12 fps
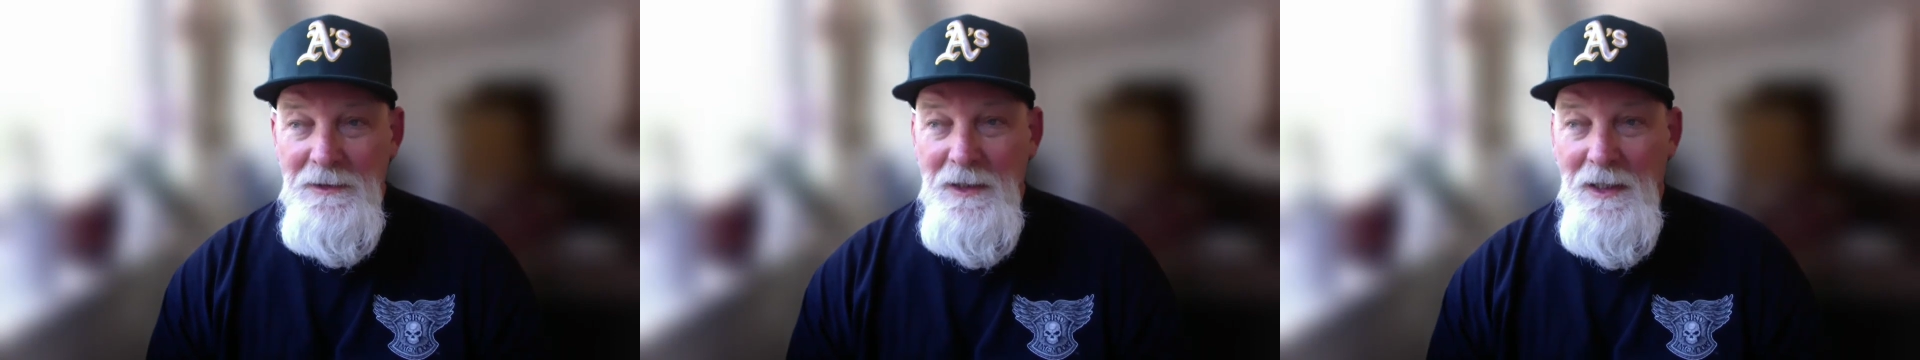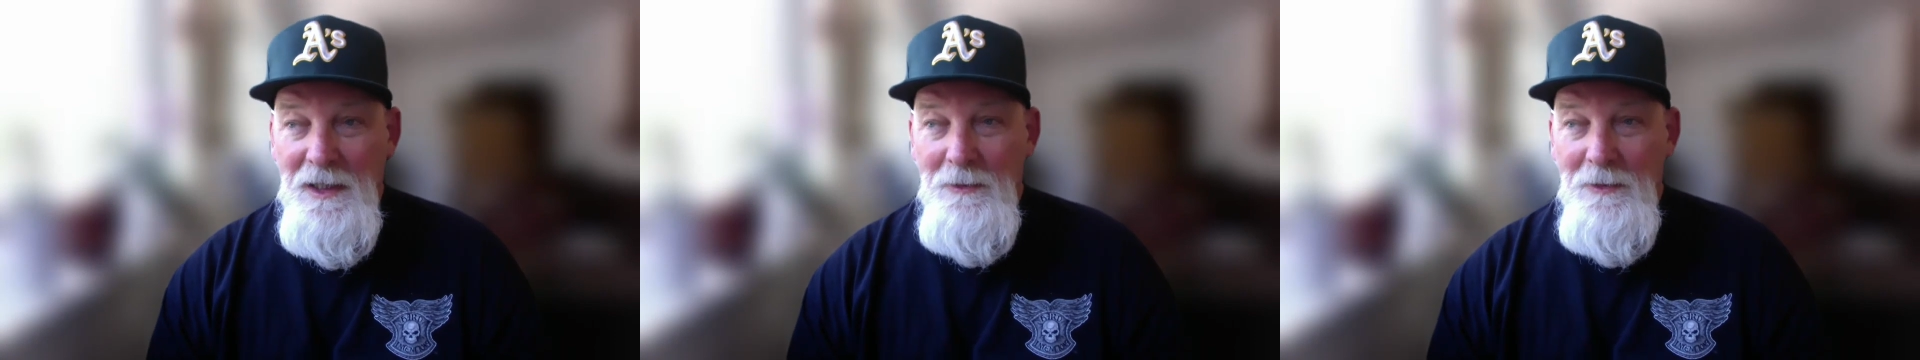
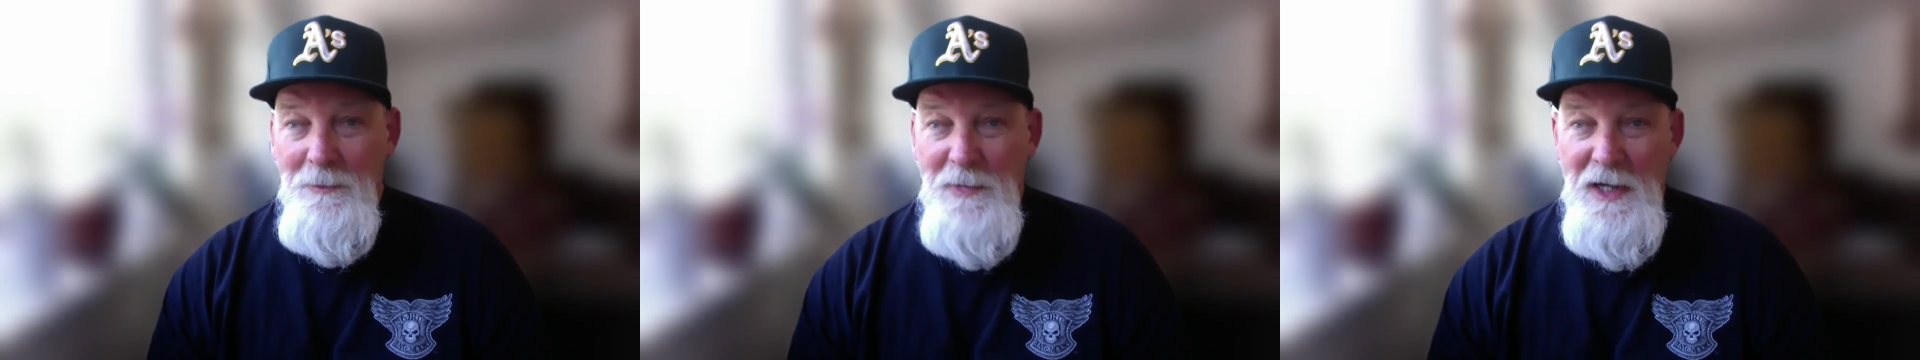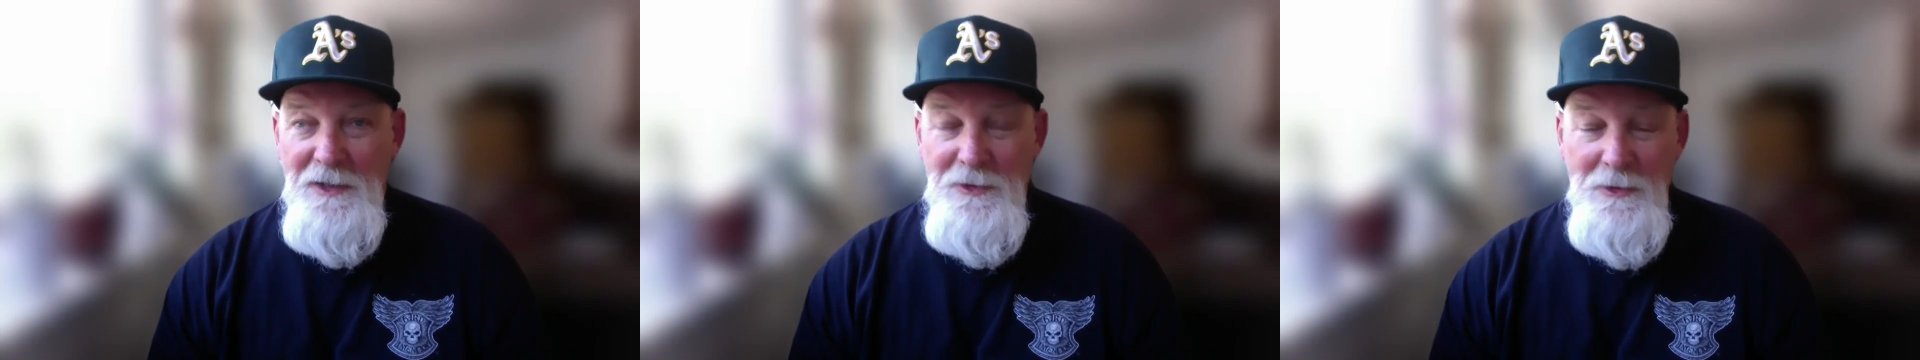with a
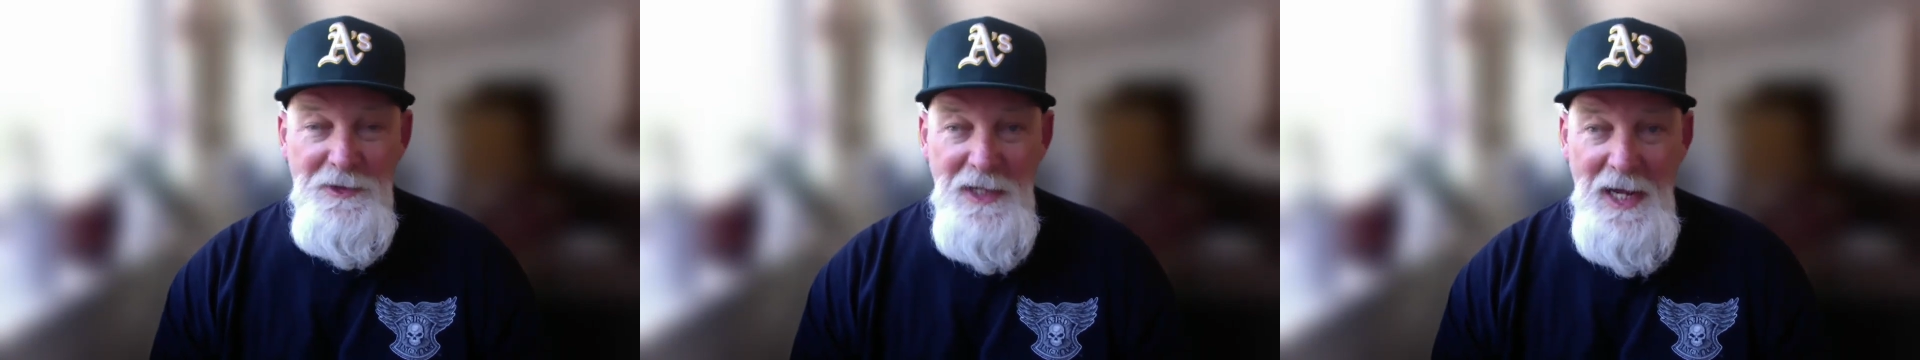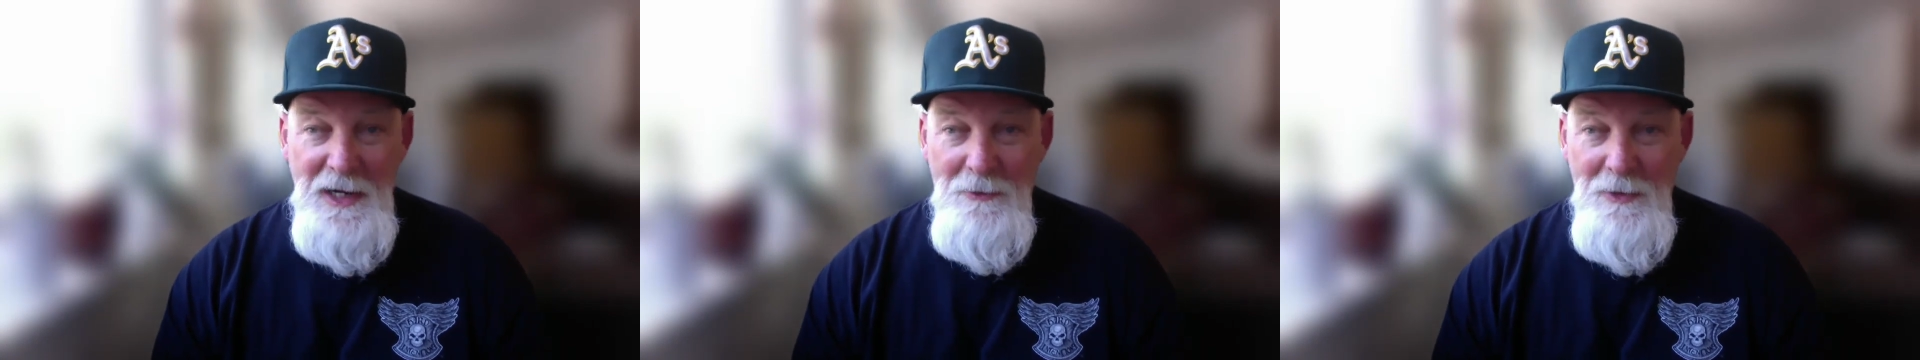bike show in
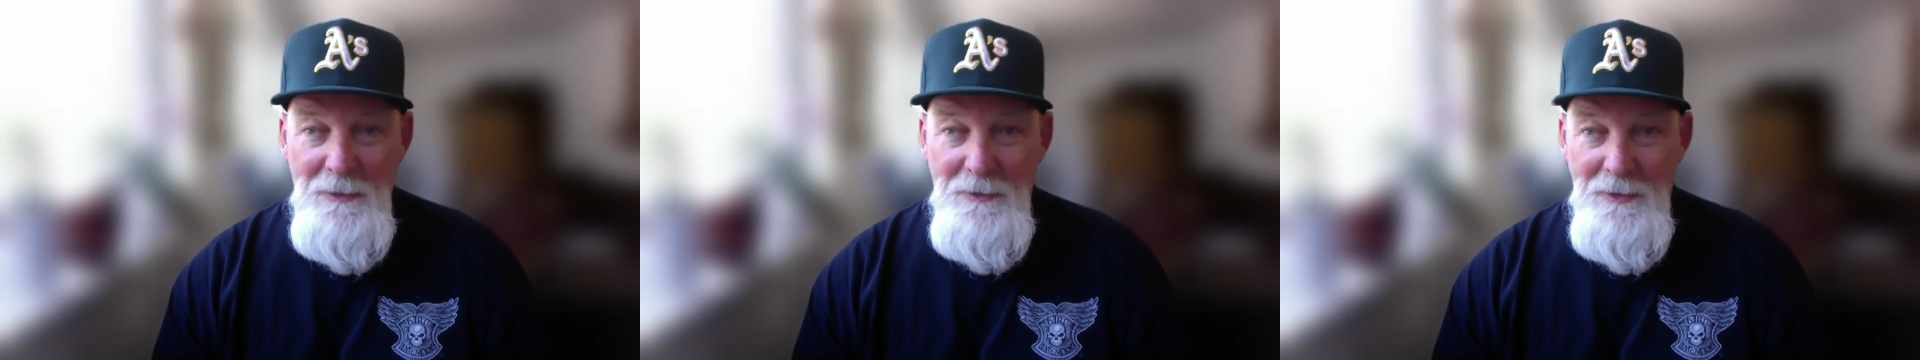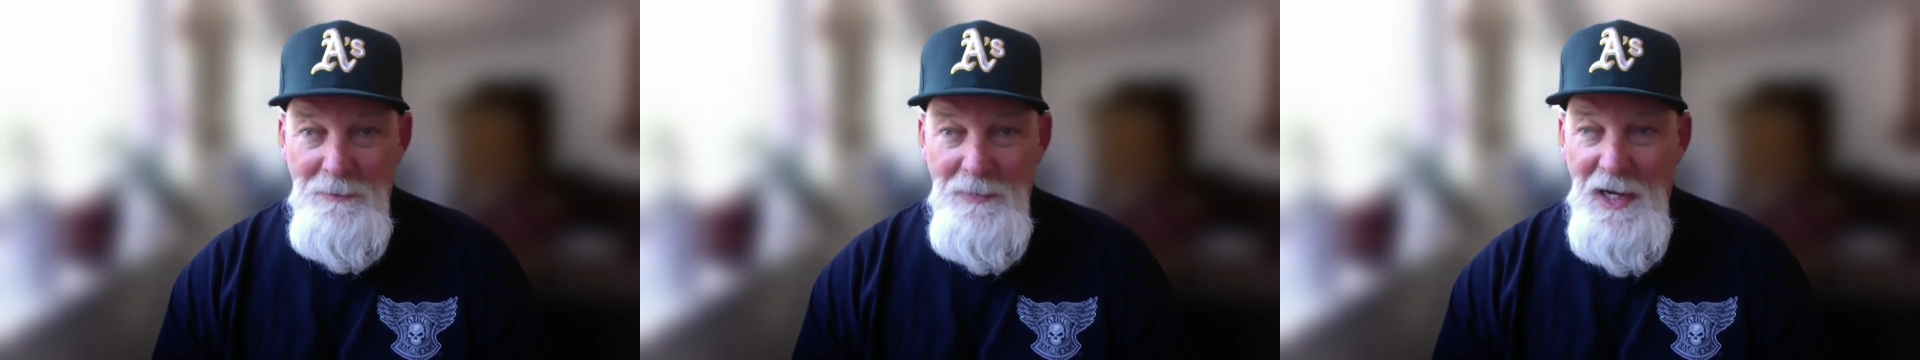San Quentin
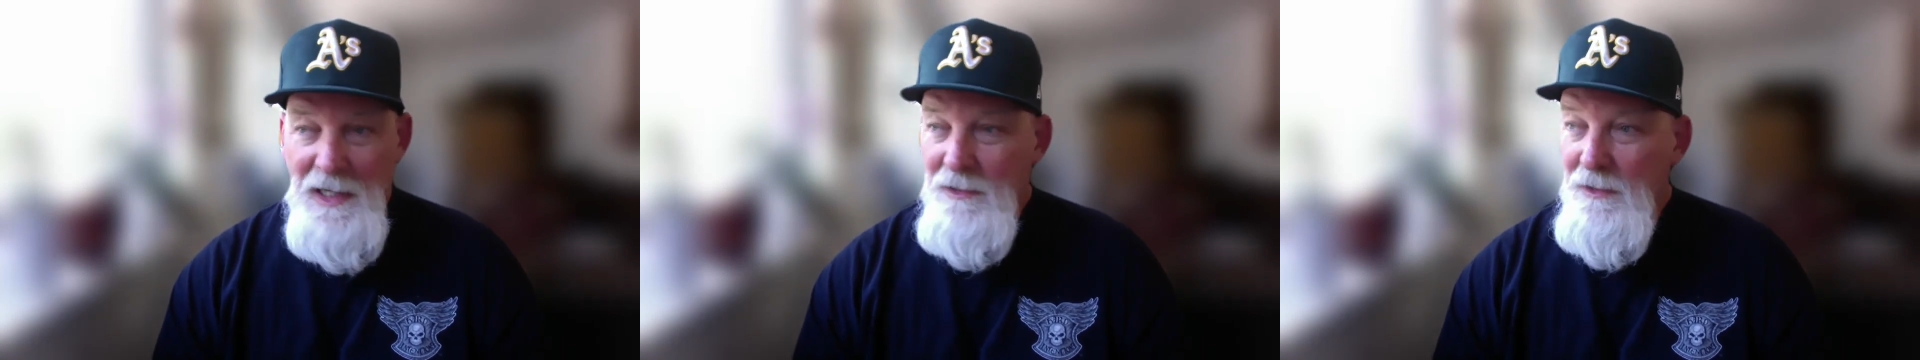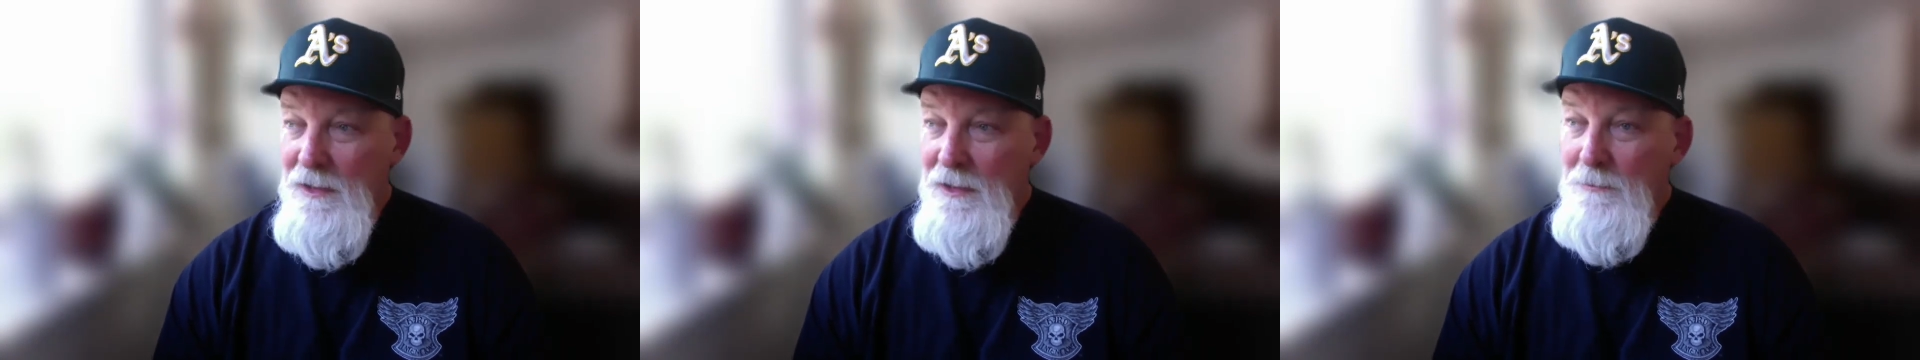with a bike
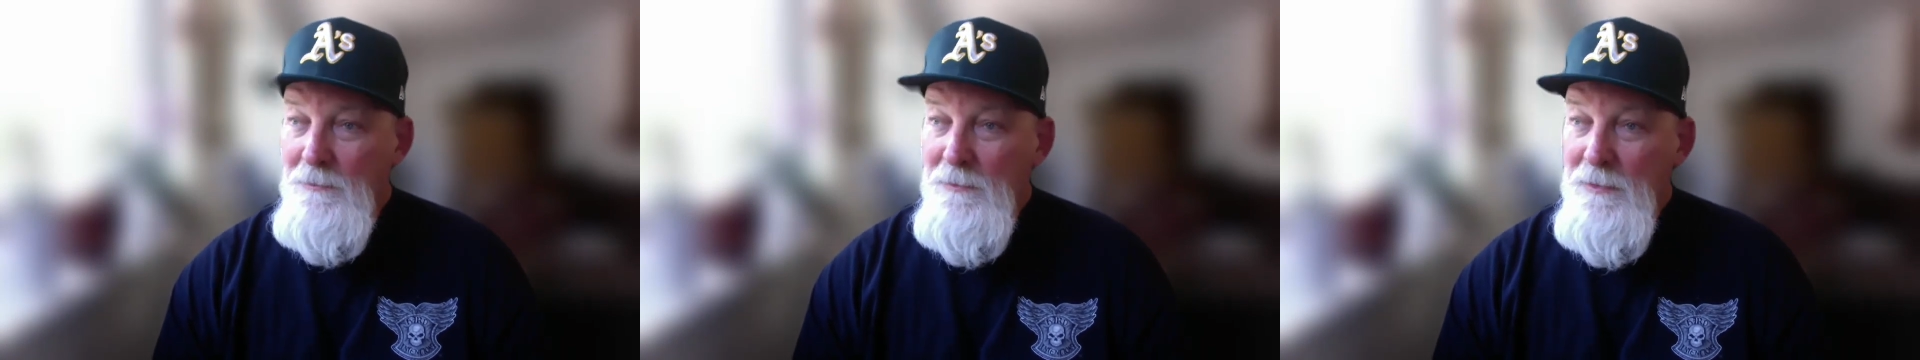club.